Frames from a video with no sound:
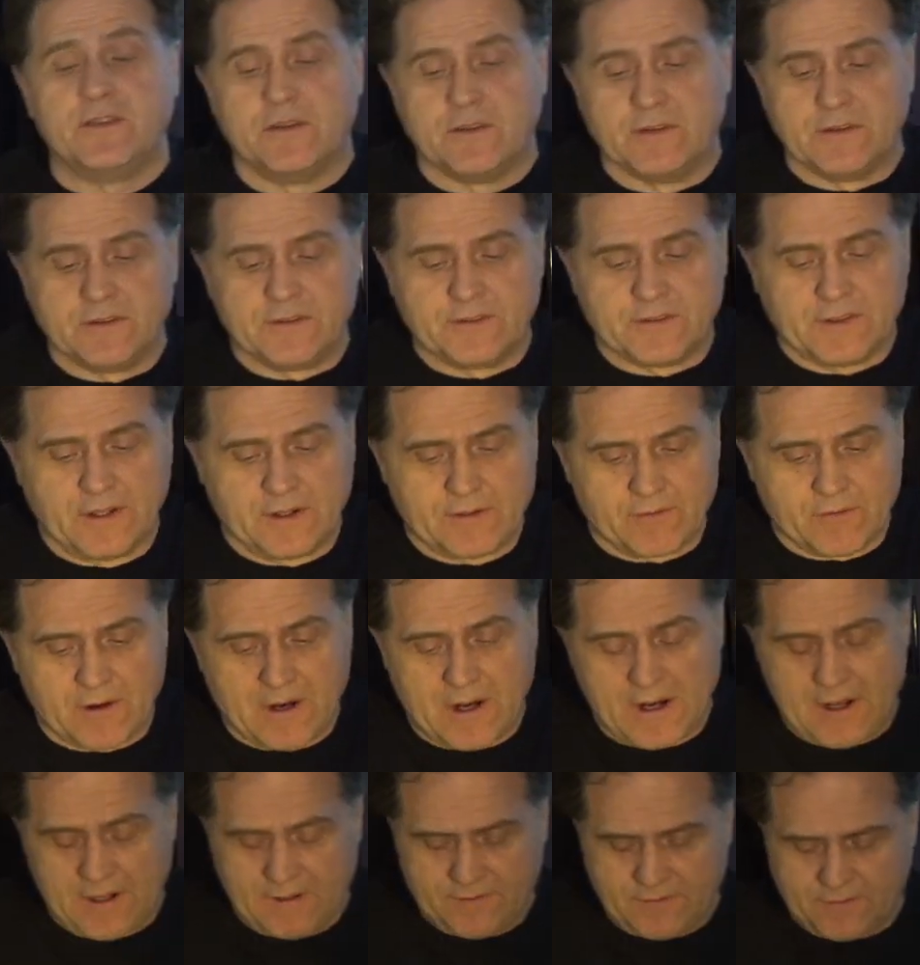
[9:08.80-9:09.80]
during
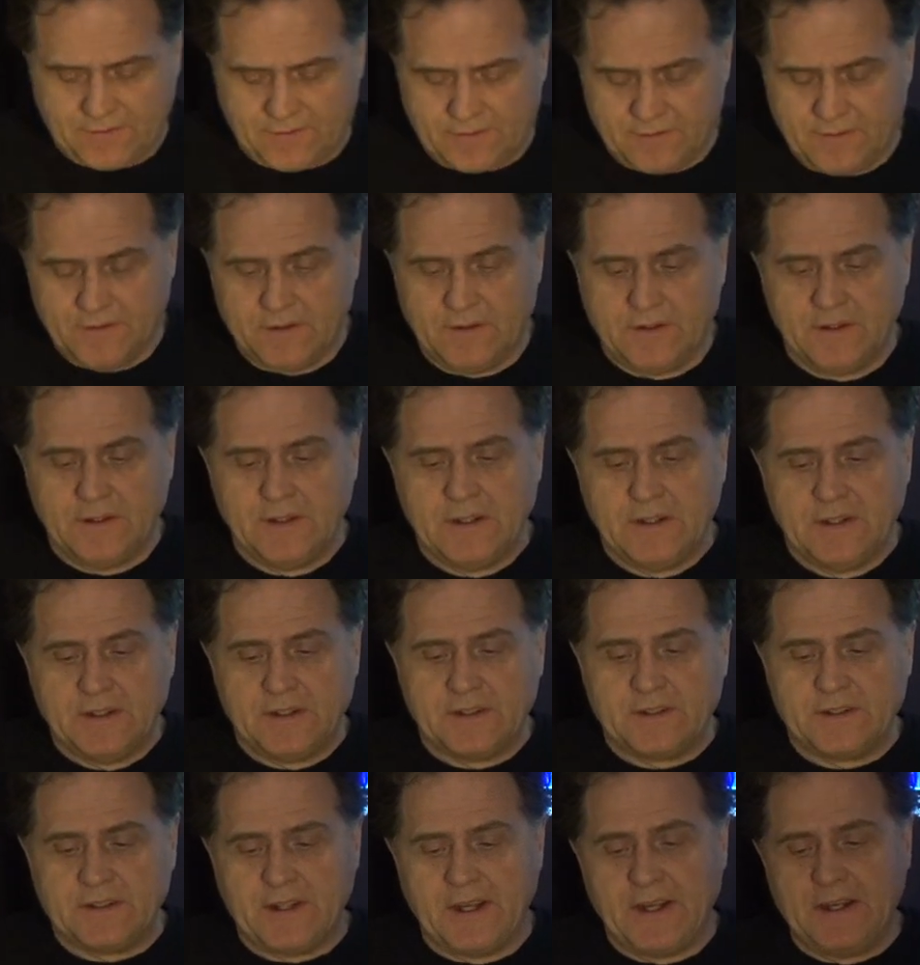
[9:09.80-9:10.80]
sunrise
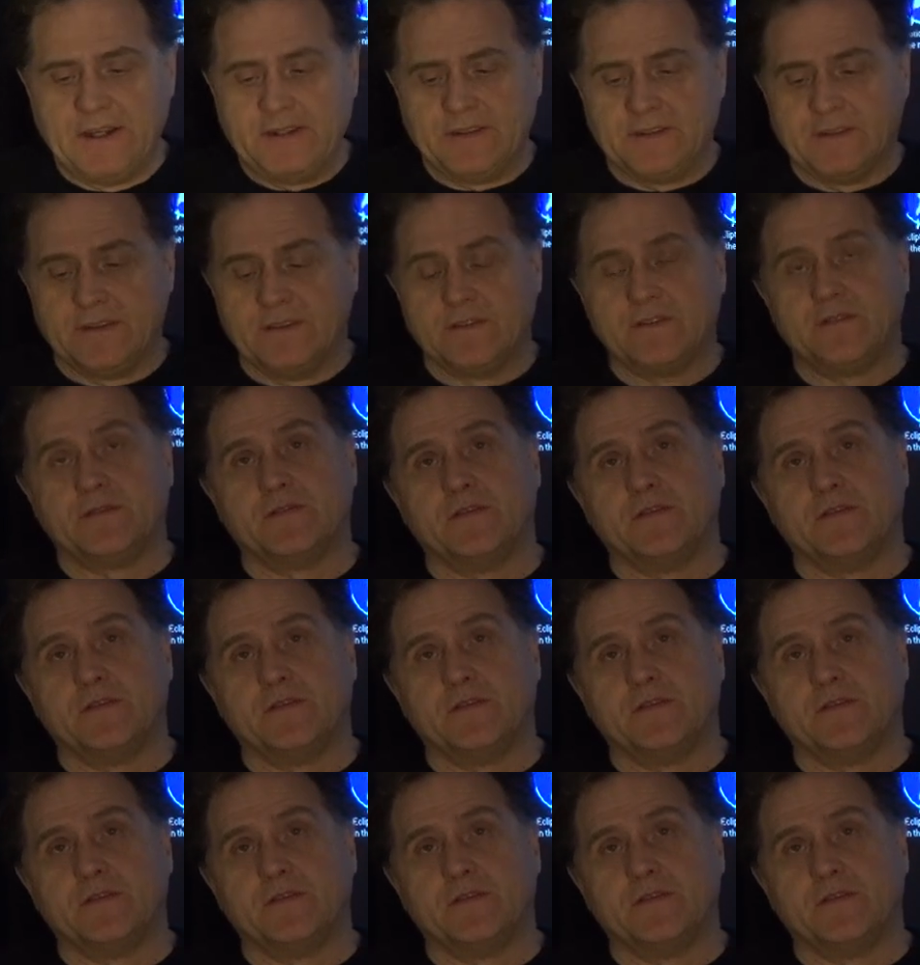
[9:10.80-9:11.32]
changes